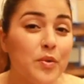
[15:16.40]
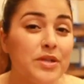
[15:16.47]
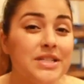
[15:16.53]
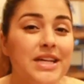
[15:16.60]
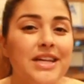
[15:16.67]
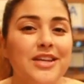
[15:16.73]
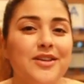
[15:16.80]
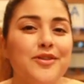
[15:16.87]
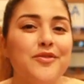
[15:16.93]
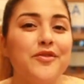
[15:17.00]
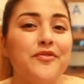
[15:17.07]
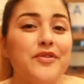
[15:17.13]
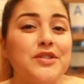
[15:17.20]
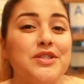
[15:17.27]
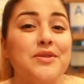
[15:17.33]
we're taking you
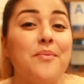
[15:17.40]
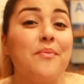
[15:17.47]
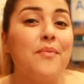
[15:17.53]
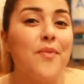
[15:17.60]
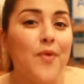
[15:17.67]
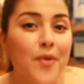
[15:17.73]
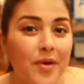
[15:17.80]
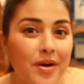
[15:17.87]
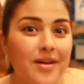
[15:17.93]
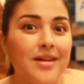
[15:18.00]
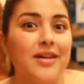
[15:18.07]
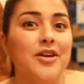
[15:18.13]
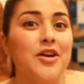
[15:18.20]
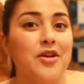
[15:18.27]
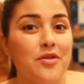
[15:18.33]
for some more
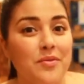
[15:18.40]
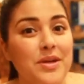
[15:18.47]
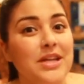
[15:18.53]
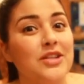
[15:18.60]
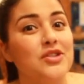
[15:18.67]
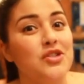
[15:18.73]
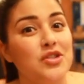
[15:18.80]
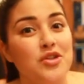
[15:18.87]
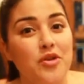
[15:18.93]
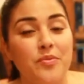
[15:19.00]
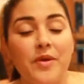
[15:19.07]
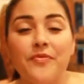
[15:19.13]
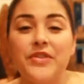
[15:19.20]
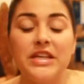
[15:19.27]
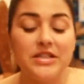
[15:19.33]
Korean soup.
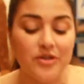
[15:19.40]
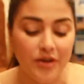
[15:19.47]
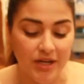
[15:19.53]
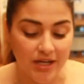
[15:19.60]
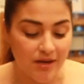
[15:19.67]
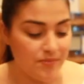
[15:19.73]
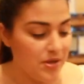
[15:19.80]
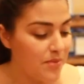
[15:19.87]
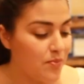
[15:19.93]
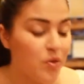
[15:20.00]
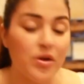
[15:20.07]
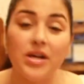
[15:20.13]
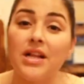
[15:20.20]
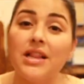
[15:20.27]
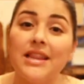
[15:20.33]
These are gonna be
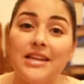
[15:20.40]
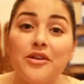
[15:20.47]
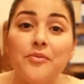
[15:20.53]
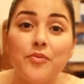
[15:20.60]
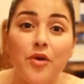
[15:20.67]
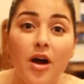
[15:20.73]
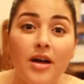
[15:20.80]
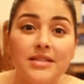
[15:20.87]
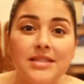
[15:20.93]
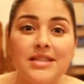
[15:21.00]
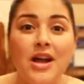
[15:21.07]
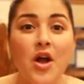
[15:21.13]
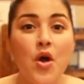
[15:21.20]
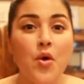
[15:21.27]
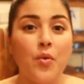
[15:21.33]
more clear broths.
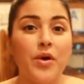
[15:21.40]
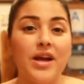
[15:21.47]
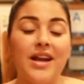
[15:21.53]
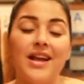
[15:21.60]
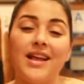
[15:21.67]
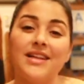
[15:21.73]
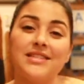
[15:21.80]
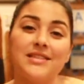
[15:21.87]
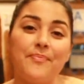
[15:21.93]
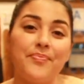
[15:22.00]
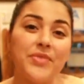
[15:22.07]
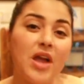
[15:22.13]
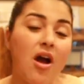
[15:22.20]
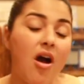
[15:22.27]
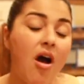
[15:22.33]
We're gonna get some
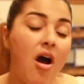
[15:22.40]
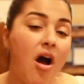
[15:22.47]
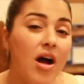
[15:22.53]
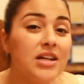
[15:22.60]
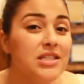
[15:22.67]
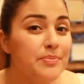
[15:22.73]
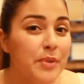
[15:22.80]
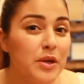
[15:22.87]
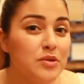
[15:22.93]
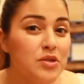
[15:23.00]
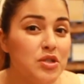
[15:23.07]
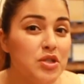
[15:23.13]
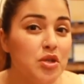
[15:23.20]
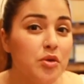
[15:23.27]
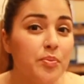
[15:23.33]
oxbone
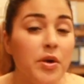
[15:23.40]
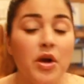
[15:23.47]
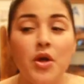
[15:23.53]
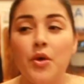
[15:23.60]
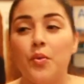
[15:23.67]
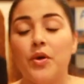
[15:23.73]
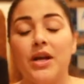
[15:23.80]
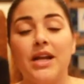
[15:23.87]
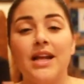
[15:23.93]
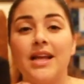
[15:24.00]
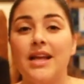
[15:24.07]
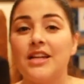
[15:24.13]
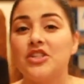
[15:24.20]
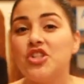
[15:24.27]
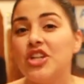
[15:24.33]
soup, we're gonna
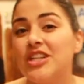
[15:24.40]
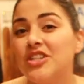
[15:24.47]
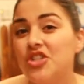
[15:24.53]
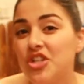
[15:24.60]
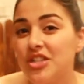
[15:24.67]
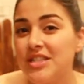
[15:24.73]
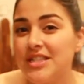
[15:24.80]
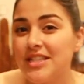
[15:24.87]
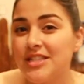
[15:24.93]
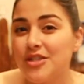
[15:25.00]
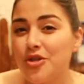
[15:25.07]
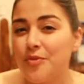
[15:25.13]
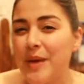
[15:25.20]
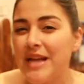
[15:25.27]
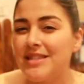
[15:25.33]
get a chicken ginseng
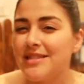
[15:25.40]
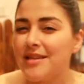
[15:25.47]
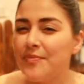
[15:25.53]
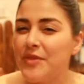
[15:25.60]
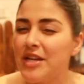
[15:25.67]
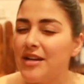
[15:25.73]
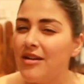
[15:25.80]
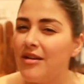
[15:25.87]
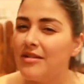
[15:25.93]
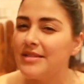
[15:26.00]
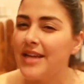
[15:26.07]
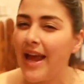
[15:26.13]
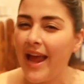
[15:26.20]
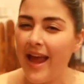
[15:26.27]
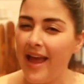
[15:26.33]
soup, and something called
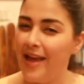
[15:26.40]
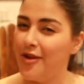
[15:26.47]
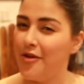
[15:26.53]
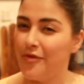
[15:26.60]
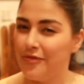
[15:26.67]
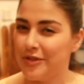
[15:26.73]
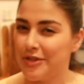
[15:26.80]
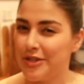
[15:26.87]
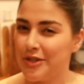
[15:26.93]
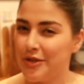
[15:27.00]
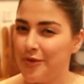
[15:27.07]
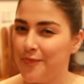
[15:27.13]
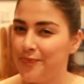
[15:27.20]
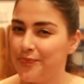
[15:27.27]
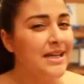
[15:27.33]
hangover
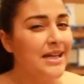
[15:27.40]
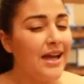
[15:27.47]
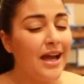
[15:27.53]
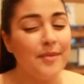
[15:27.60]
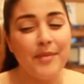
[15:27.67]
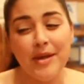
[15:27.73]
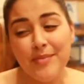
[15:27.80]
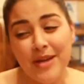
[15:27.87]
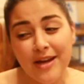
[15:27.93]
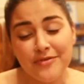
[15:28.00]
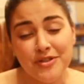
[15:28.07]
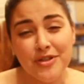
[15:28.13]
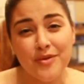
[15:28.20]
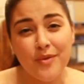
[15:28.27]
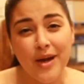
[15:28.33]
soup. And maybe
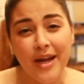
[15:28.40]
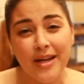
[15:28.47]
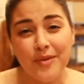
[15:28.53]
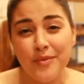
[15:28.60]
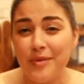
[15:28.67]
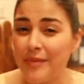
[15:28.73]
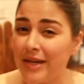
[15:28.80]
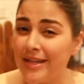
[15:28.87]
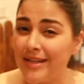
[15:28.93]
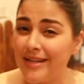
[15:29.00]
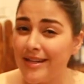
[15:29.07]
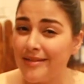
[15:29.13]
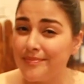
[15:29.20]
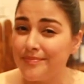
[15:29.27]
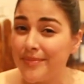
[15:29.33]
after the wine, we might need
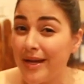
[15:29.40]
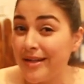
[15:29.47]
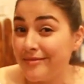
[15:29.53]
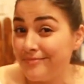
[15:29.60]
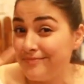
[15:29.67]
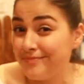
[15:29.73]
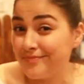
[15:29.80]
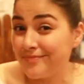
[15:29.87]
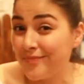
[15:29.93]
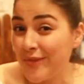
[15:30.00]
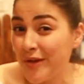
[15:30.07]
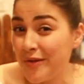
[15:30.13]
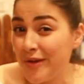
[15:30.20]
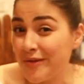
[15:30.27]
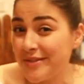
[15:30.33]
it, but
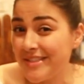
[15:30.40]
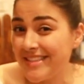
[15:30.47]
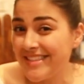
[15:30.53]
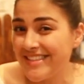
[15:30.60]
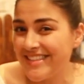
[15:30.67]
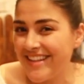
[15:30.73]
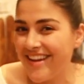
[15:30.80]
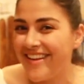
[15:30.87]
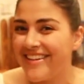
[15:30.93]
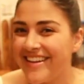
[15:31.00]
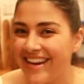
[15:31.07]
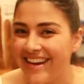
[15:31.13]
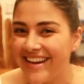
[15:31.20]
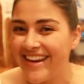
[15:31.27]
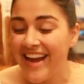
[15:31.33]
who knows? All
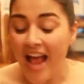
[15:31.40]
right,